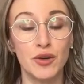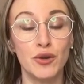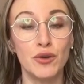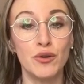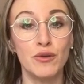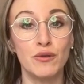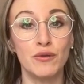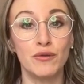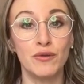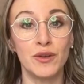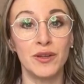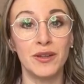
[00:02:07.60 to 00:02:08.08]

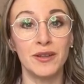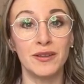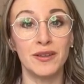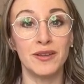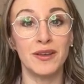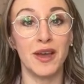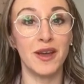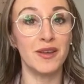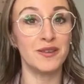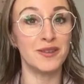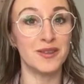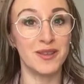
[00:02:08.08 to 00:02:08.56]
who feel
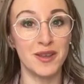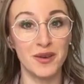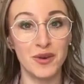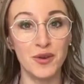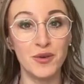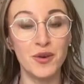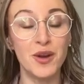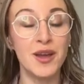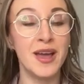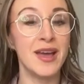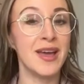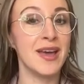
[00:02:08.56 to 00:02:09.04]
as
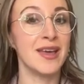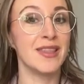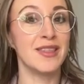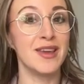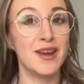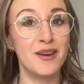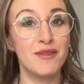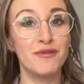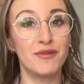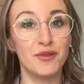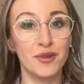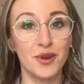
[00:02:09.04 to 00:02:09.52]
though
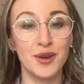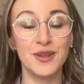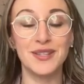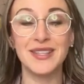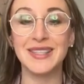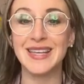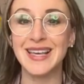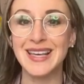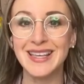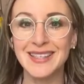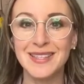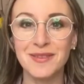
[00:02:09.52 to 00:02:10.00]
their voice
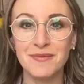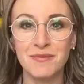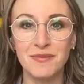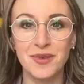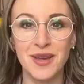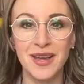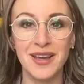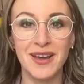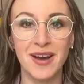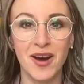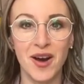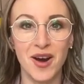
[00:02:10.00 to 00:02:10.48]
isn't
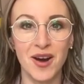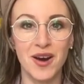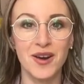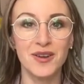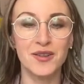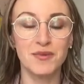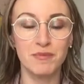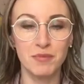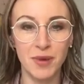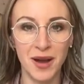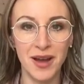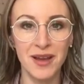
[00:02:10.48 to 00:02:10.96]
being
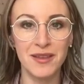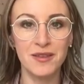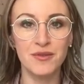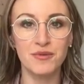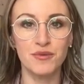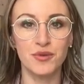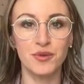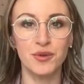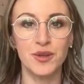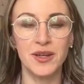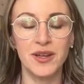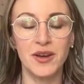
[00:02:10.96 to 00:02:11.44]
heard by the
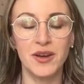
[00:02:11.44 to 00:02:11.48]
ruling